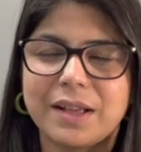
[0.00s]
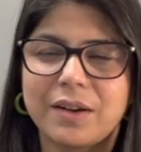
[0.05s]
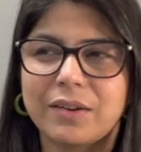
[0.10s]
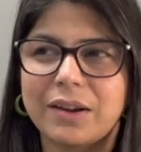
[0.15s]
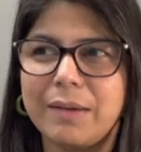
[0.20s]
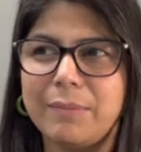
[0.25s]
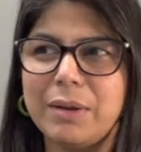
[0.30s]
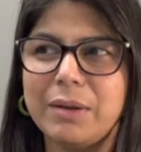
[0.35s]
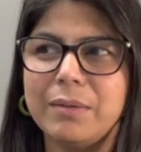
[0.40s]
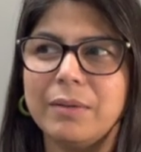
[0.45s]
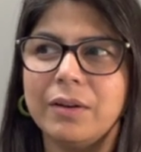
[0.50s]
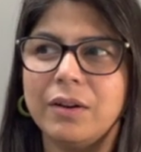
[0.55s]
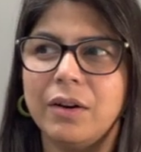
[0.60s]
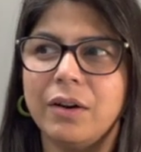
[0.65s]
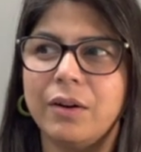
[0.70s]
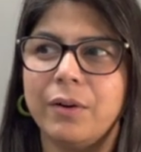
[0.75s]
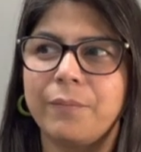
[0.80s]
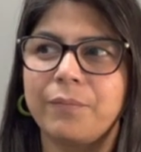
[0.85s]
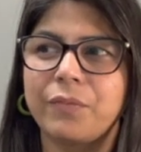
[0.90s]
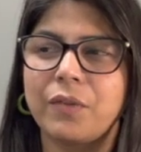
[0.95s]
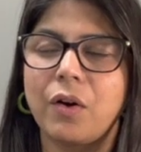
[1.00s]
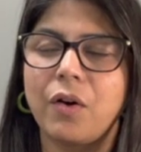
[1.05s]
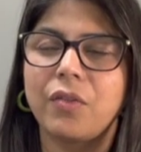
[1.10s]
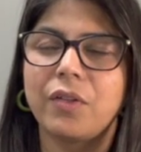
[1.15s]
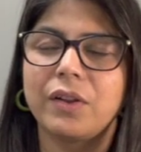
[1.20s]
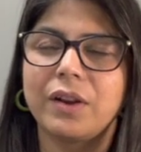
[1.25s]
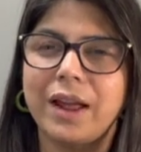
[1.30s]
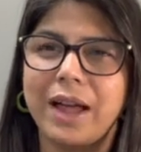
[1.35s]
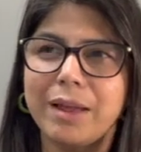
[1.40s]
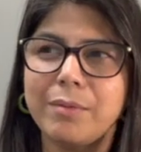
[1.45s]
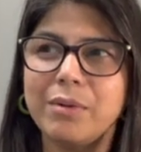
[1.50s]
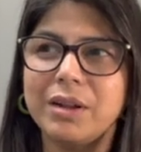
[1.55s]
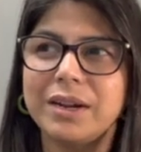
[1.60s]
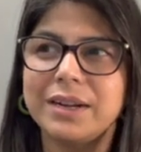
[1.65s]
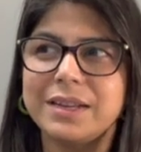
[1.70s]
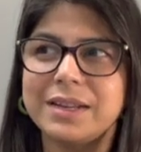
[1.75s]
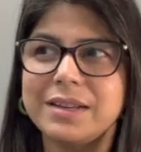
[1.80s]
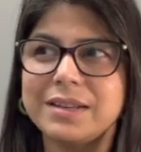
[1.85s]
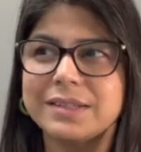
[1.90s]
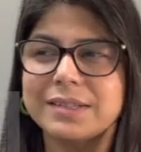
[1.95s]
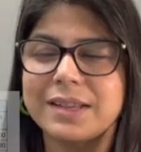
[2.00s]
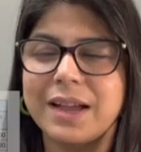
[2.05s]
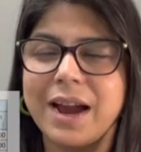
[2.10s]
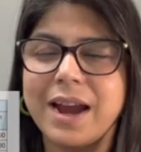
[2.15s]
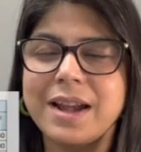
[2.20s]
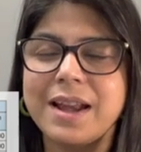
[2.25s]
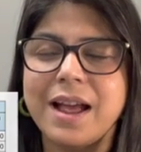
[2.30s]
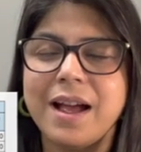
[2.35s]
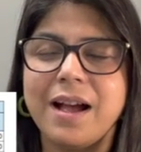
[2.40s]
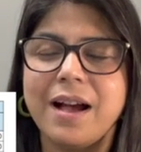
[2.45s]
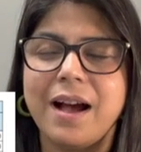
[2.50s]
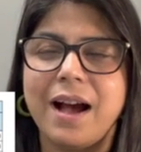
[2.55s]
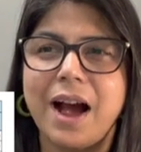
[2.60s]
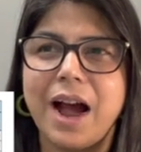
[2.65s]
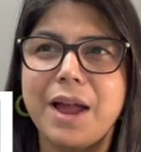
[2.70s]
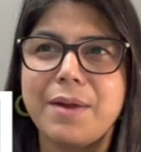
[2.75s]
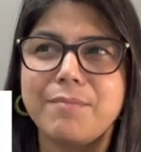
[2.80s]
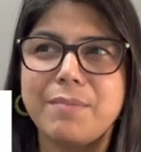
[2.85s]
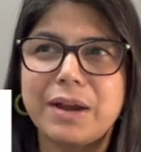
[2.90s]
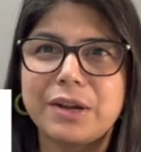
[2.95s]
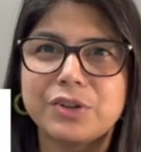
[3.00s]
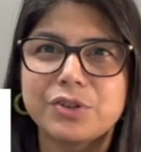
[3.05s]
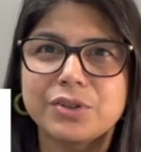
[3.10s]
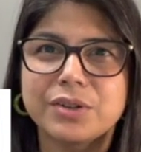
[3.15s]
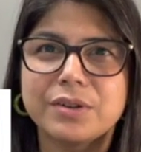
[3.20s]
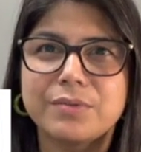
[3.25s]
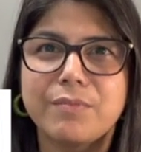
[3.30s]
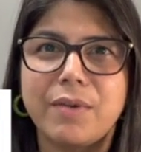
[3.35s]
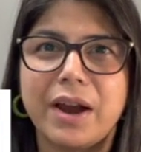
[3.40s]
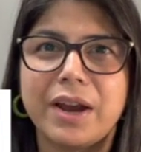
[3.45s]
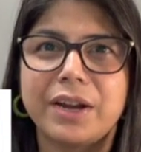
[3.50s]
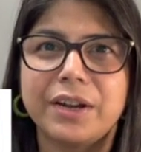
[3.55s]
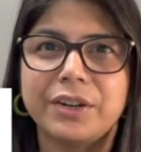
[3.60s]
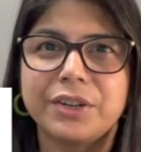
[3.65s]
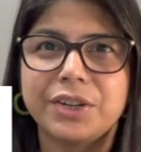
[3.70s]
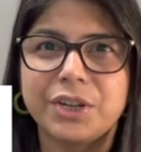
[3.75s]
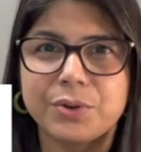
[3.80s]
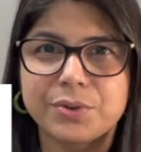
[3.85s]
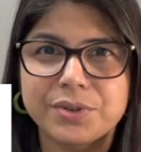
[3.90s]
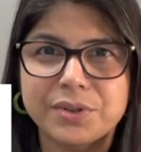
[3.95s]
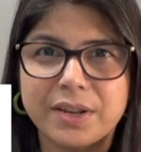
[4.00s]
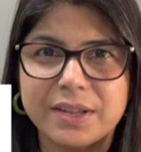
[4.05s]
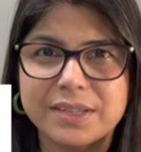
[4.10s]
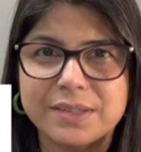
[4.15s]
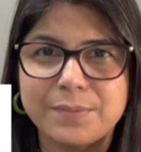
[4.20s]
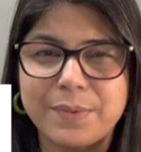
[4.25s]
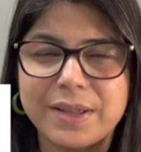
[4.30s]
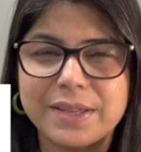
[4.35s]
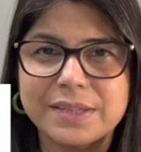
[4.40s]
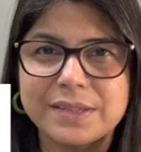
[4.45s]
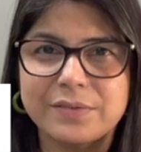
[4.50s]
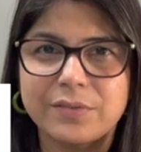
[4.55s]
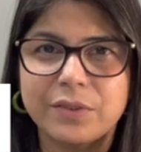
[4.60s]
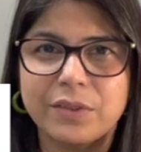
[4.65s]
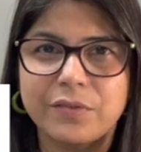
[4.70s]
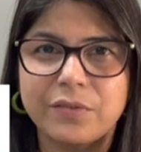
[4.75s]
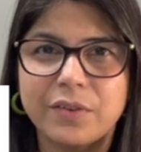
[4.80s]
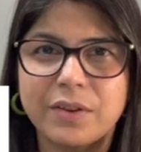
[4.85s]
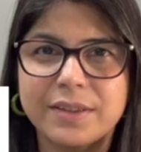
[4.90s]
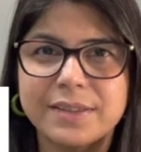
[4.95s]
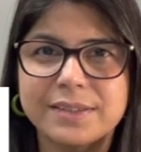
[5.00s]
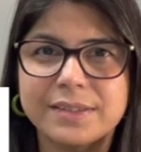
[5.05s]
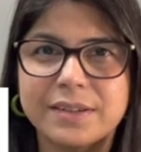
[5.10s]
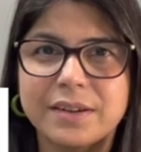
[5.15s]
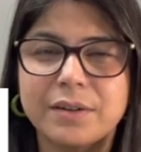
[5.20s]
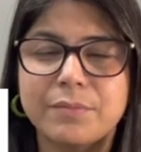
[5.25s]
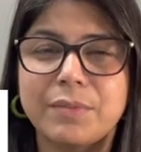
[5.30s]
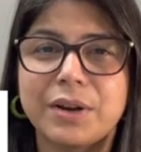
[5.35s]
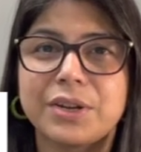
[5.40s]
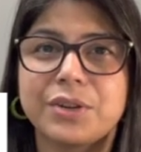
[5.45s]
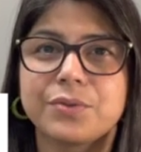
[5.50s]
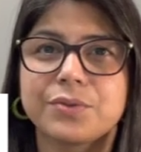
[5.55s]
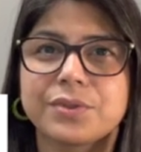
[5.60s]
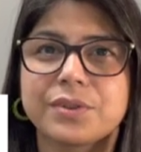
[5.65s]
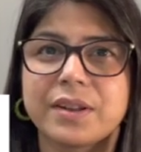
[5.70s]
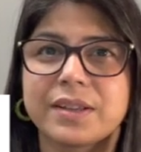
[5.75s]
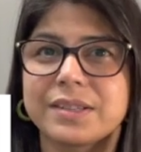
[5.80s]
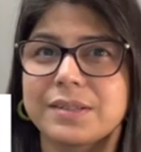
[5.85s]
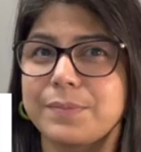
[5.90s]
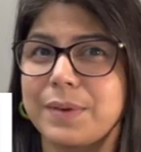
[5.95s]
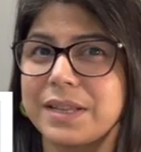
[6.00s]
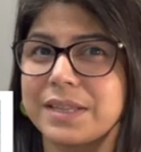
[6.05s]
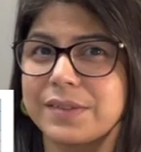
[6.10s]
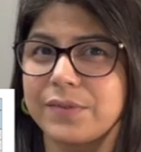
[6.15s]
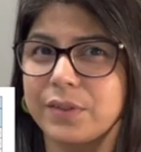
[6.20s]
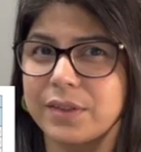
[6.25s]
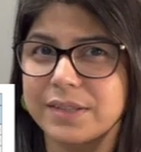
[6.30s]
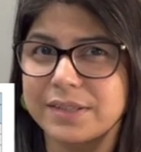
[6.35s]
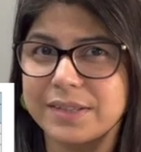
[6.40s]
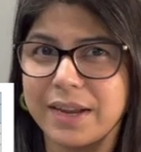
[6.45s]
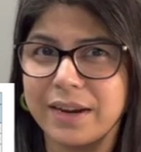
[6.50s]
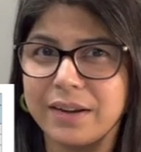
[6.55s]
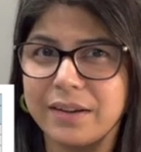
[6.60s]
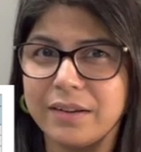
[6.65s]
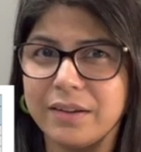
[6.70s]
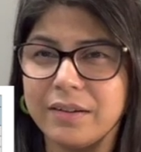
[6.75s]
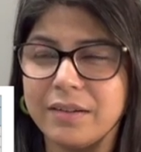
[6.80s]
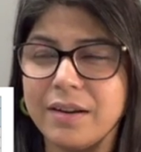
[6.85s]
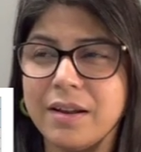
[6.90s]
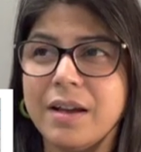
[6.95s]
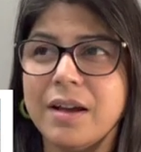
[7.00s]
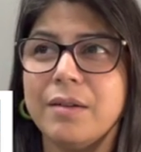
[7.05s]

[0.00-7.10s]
Now, coming um, on the liabilities side, I mentioned my tuition expense for the first year, my tuition expense for the second year,